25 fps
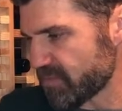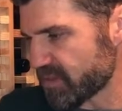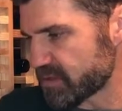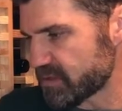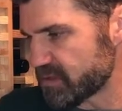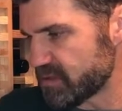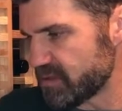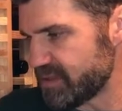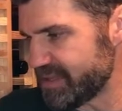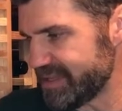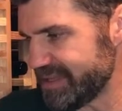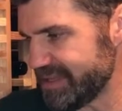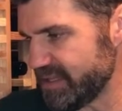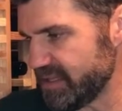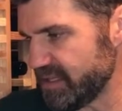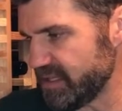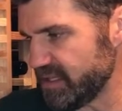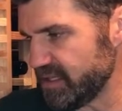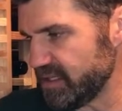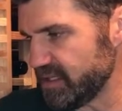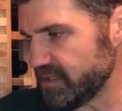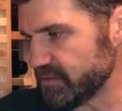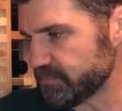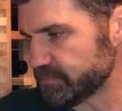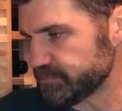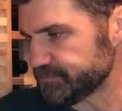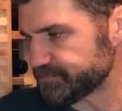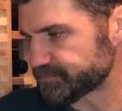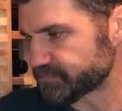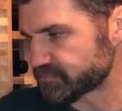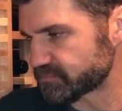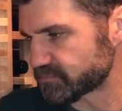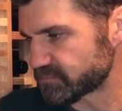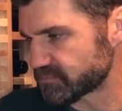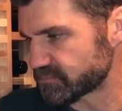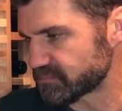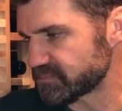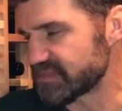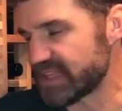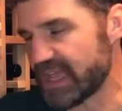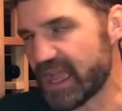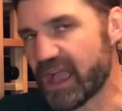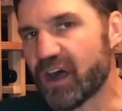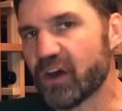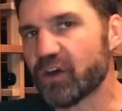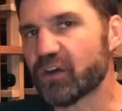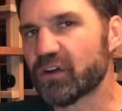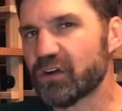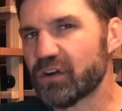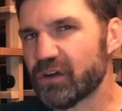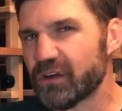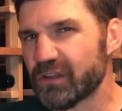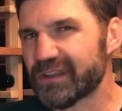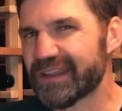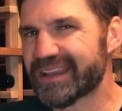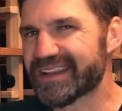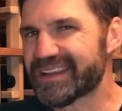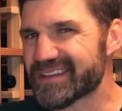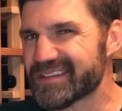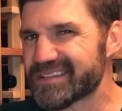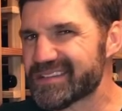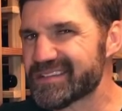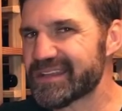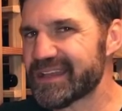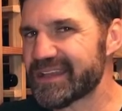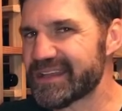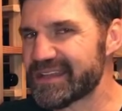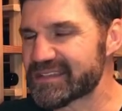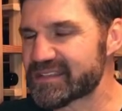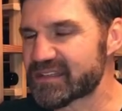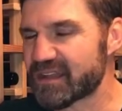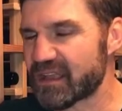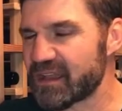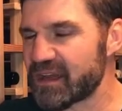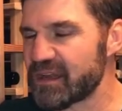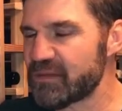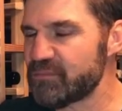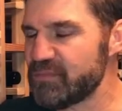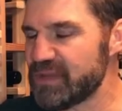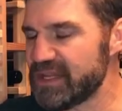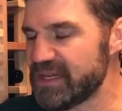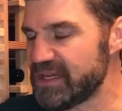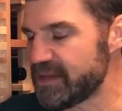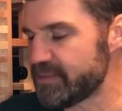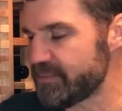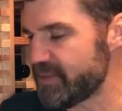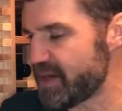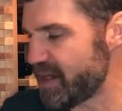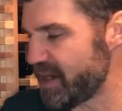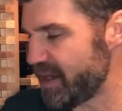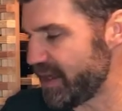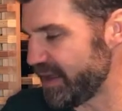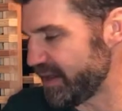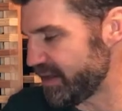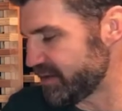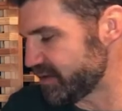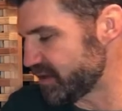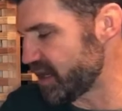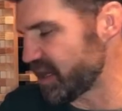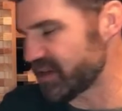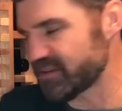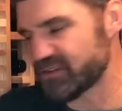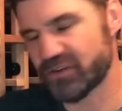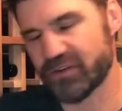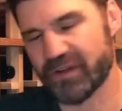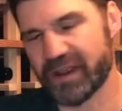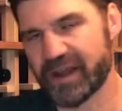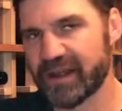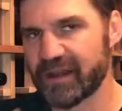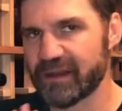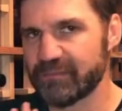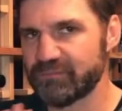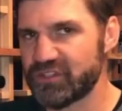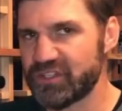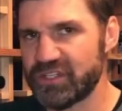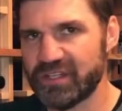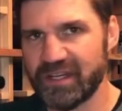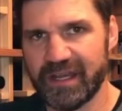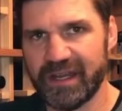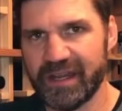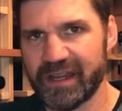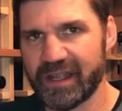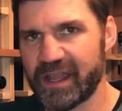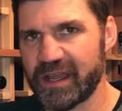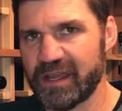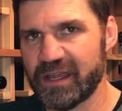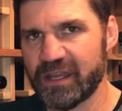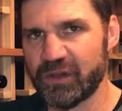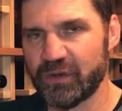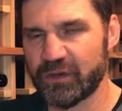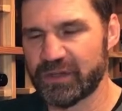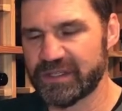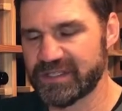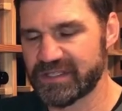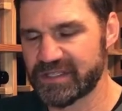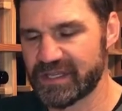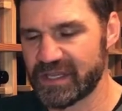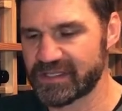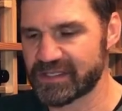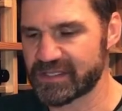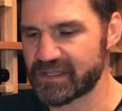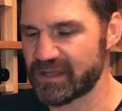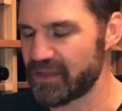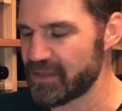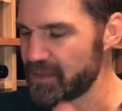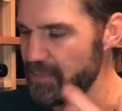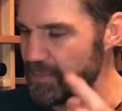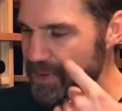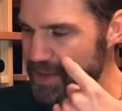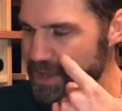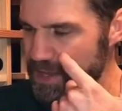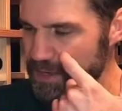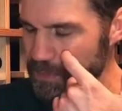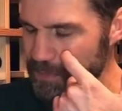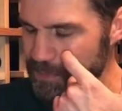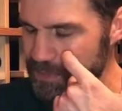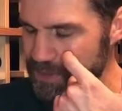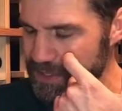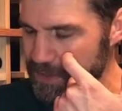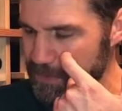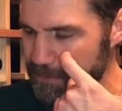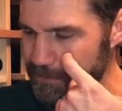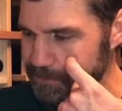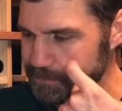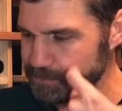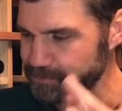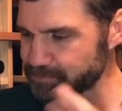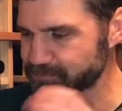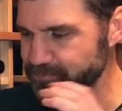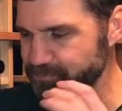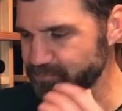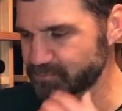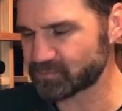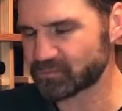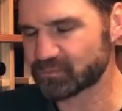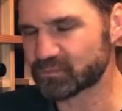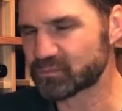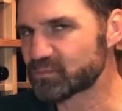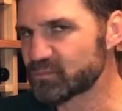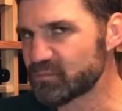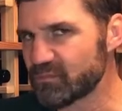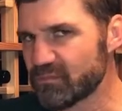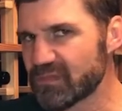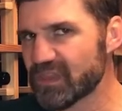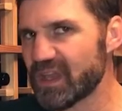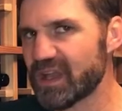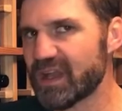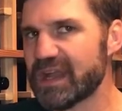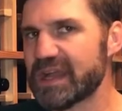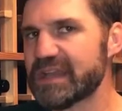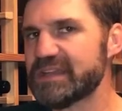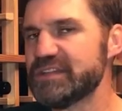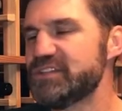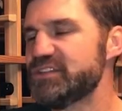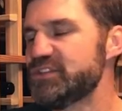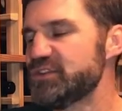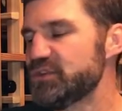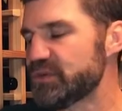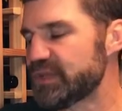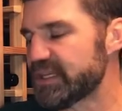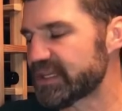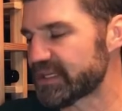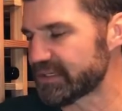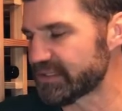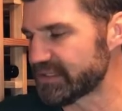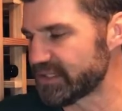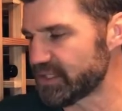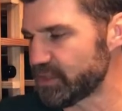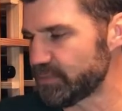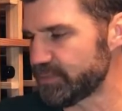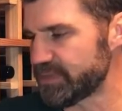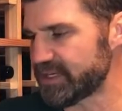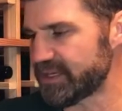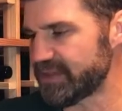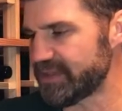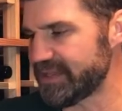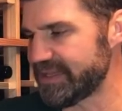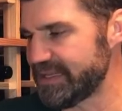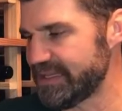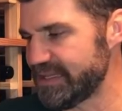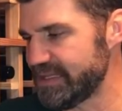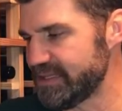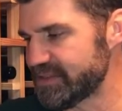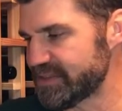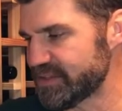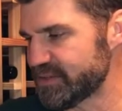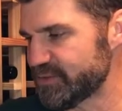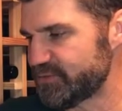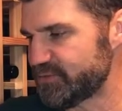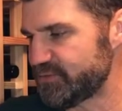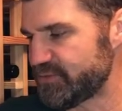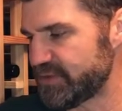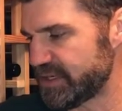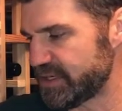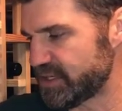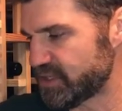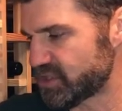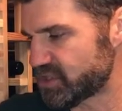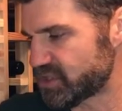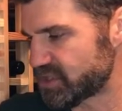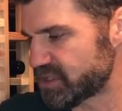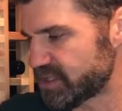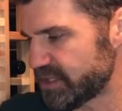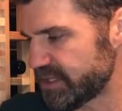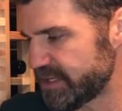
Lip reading: The alcohol, like I said, it's kind of medium high. And again, granted, I'm cheating. I know it says it on the bottle, but I do get a little bit of the heat in the finish.